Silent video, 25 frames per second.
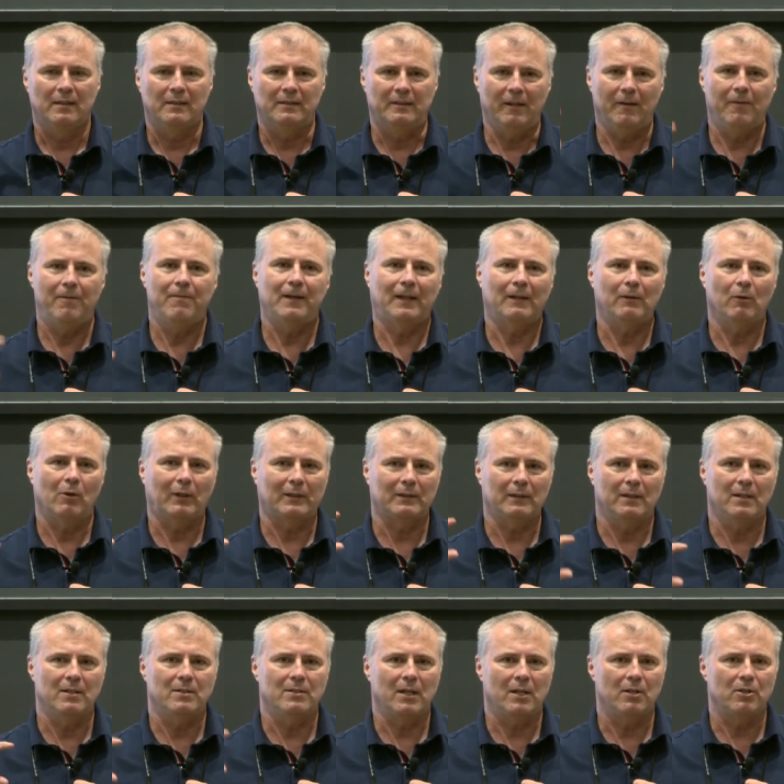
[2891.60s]
different
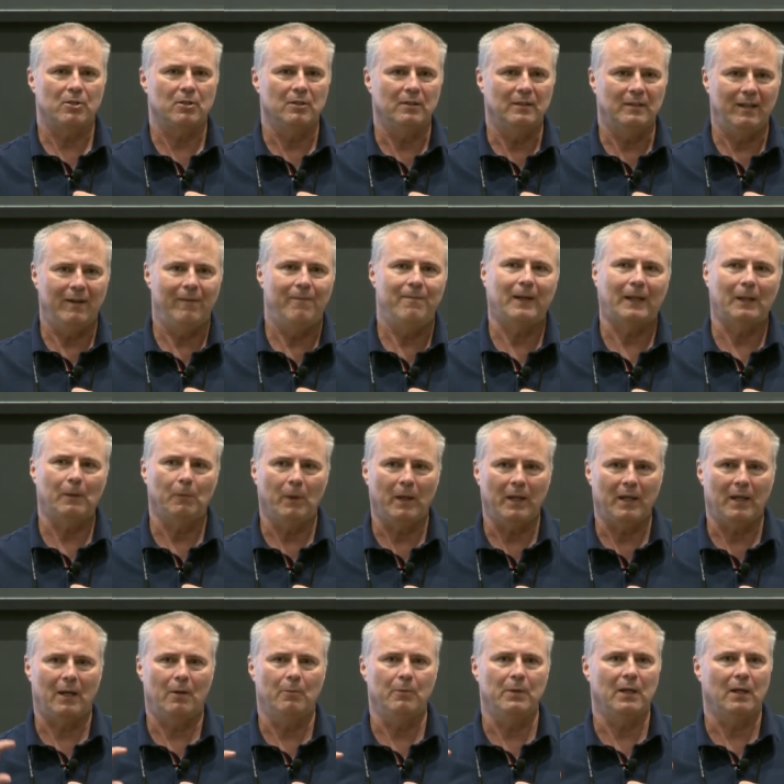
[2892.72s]
organization, different way
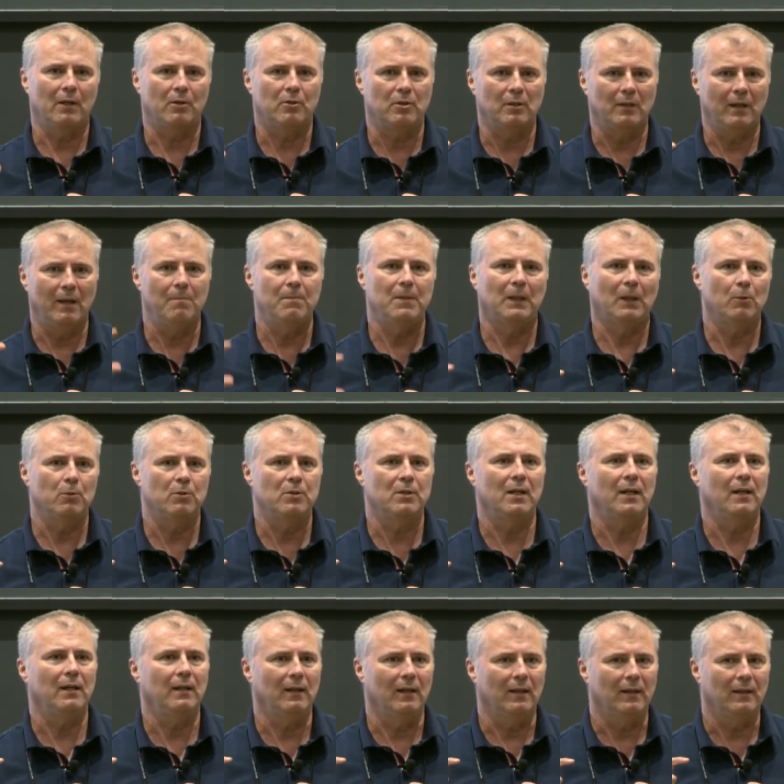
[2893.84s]
how we actually approach
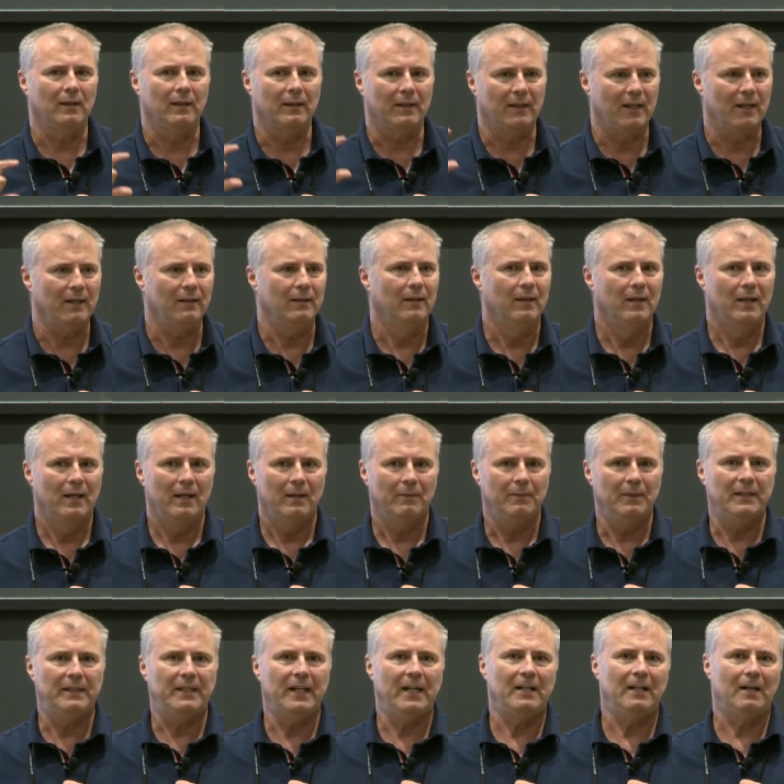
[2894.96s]
data. Again,
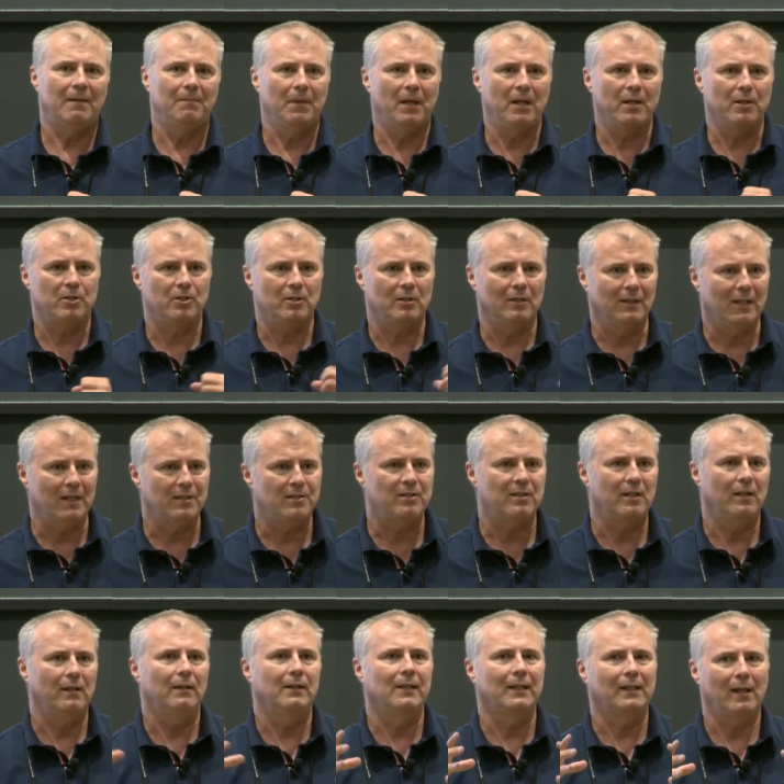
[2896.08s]
with data mesh, less
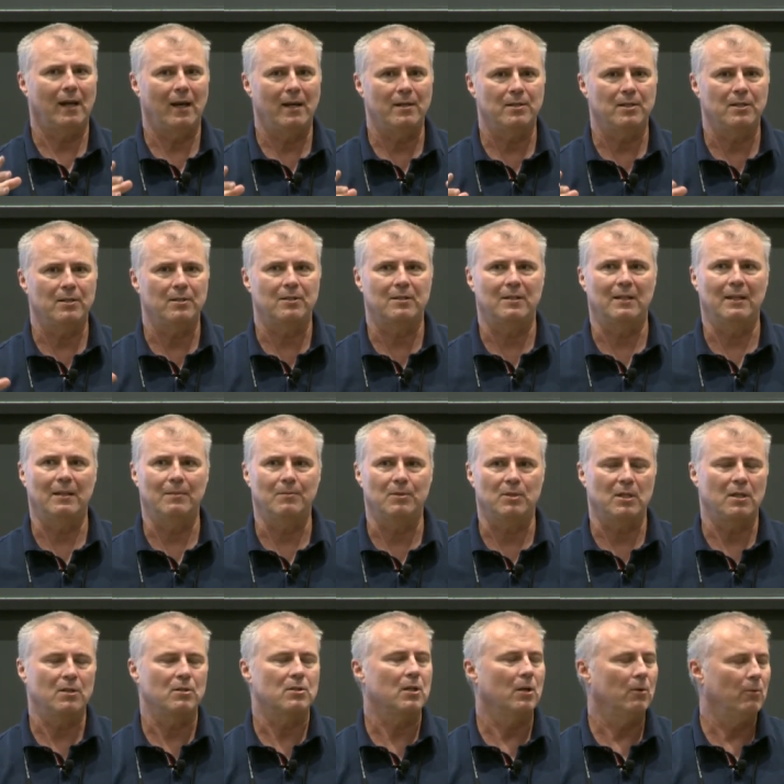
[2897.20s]
centralized systems
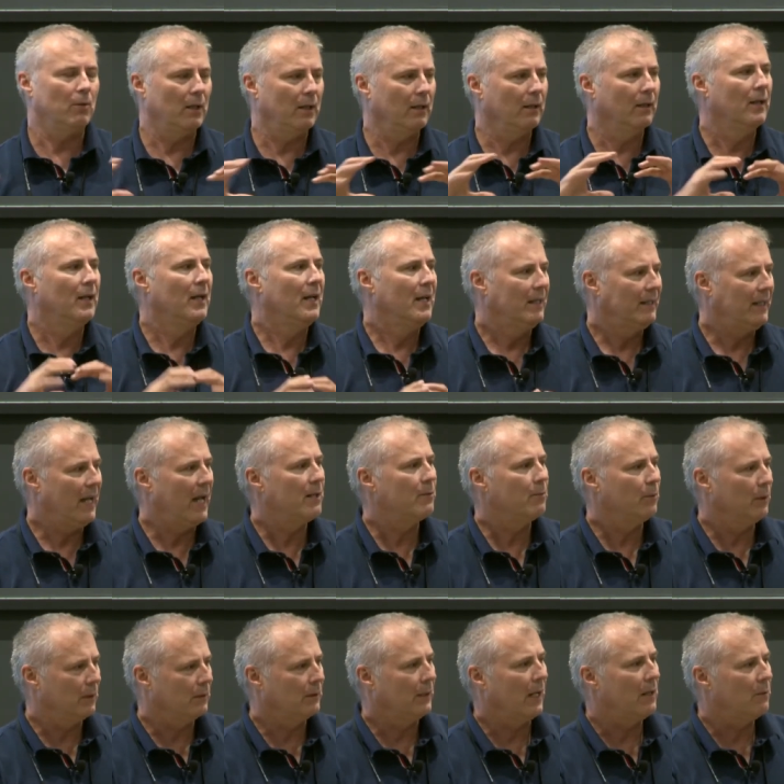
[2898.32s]
and so on. That
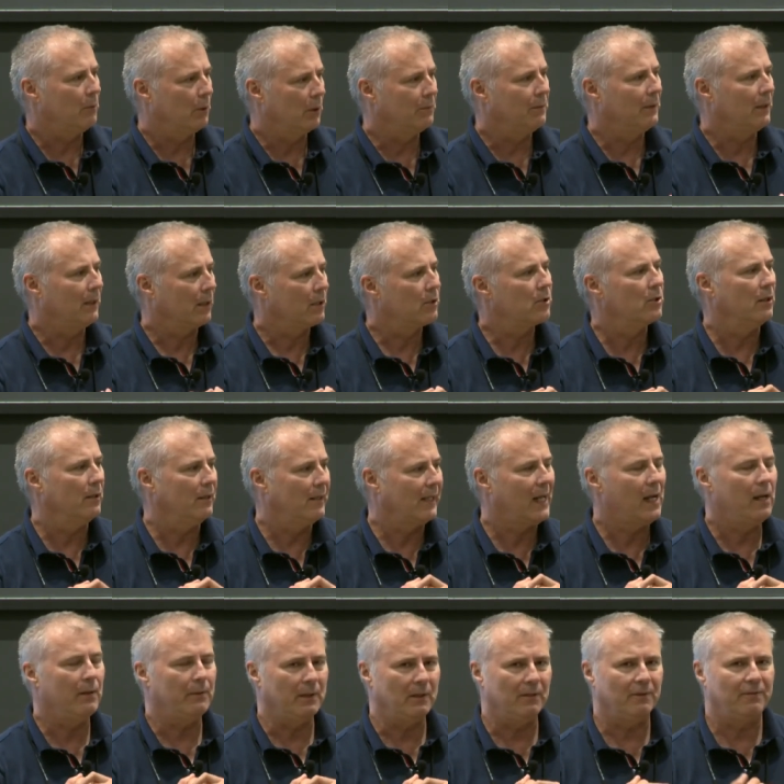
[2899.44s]
will actually
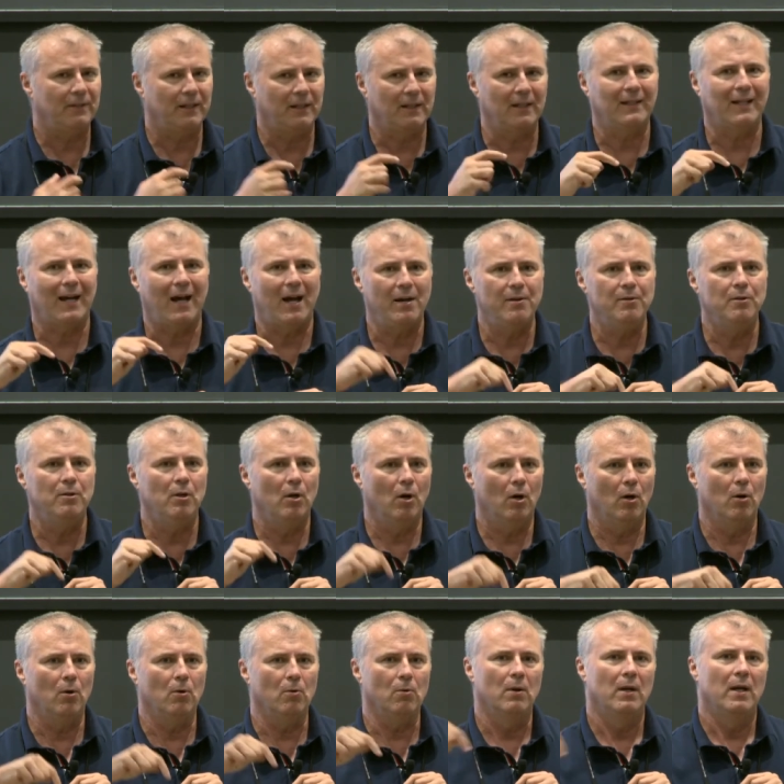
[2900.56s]
drive it. The fact that I
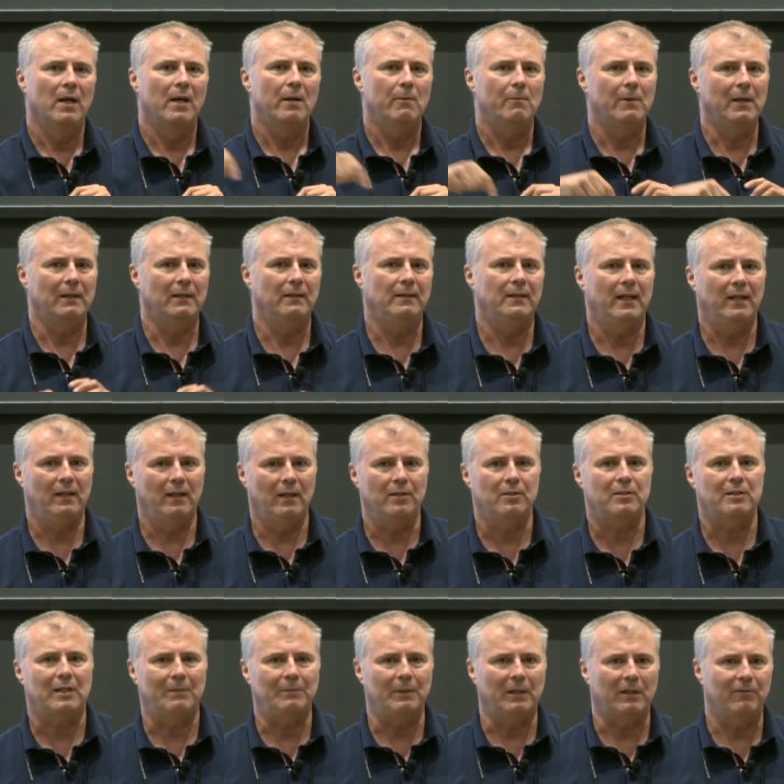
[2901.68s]
know where the data is
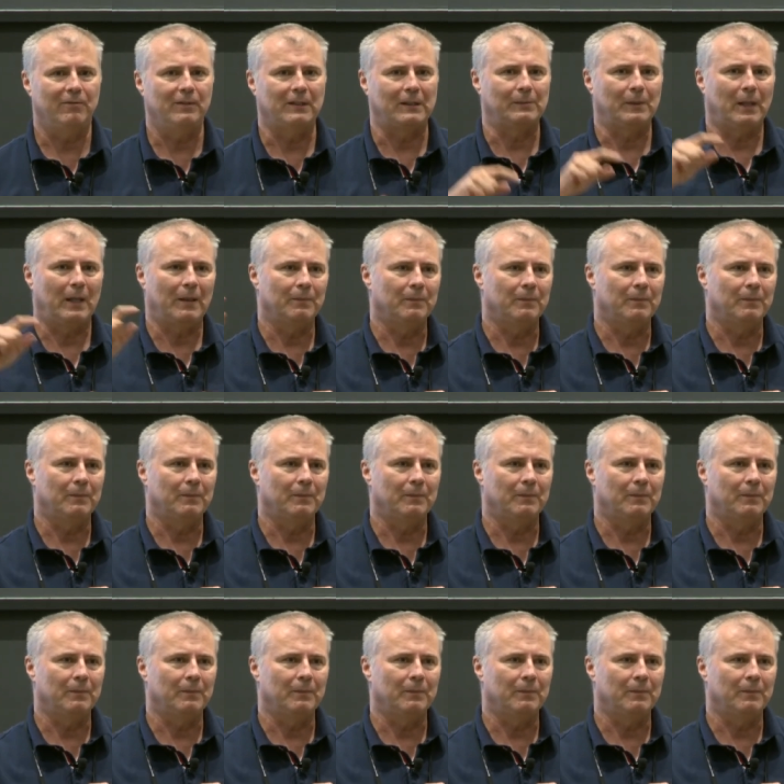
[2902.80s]
coming from,